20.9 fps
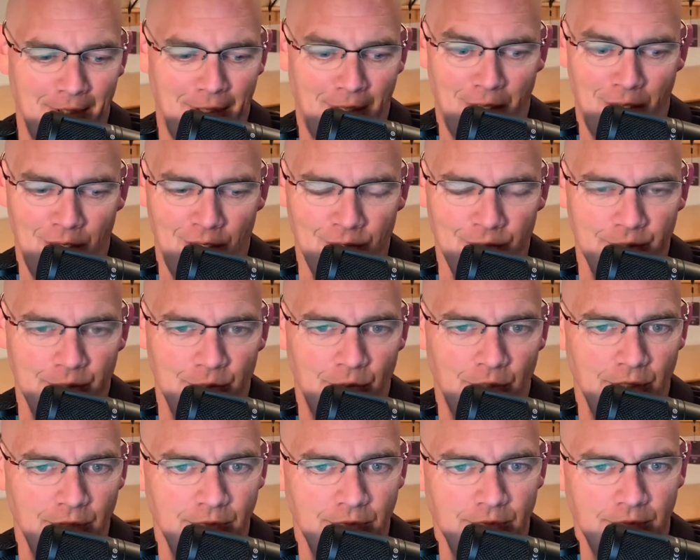a hungry
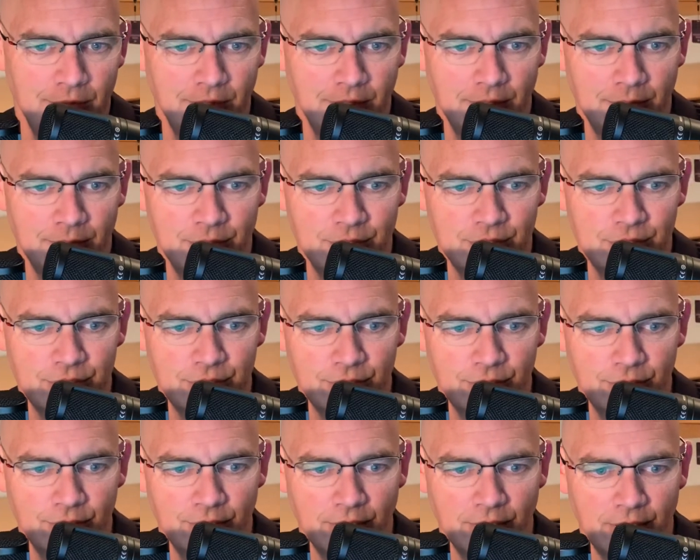one, and I'm
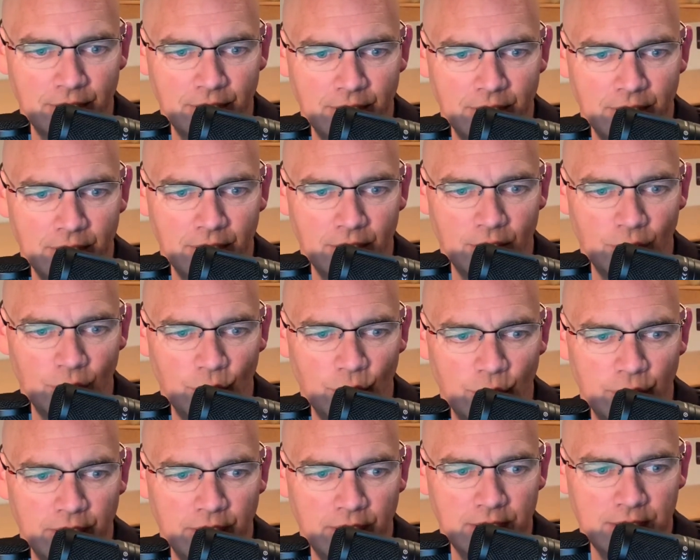certainly
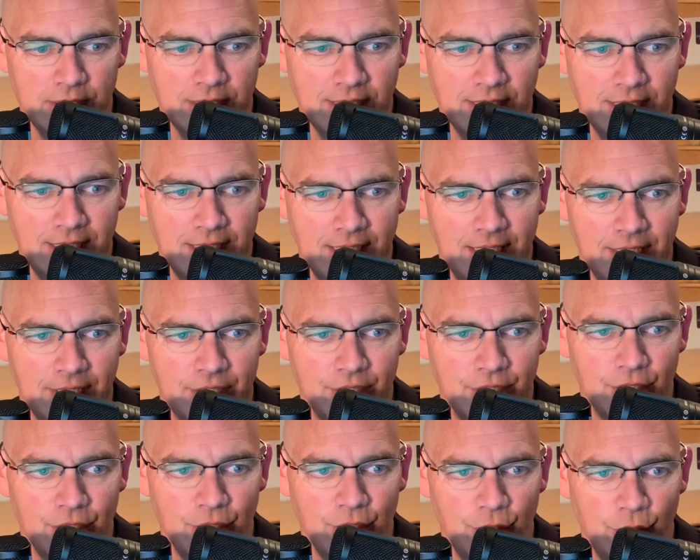looking to get
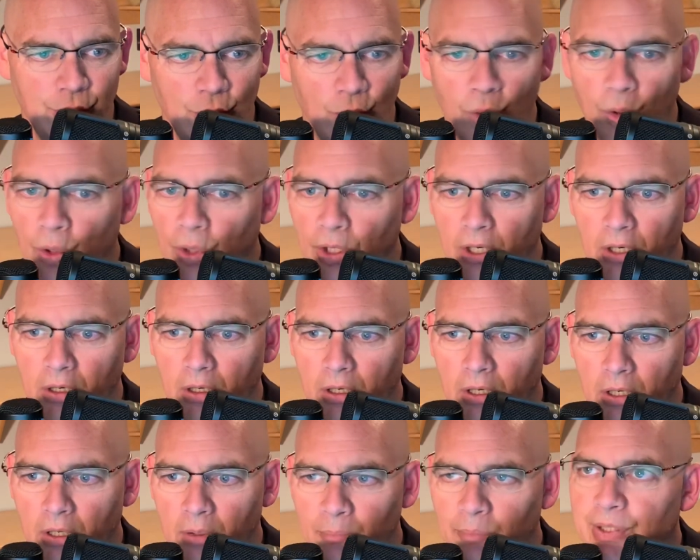
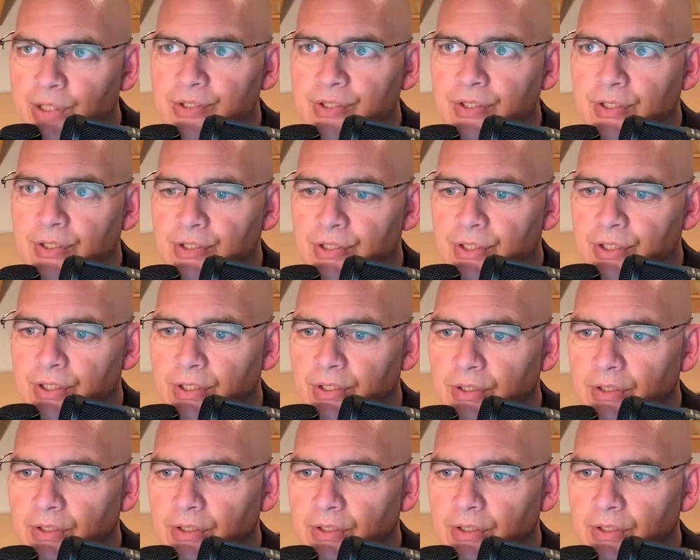your business.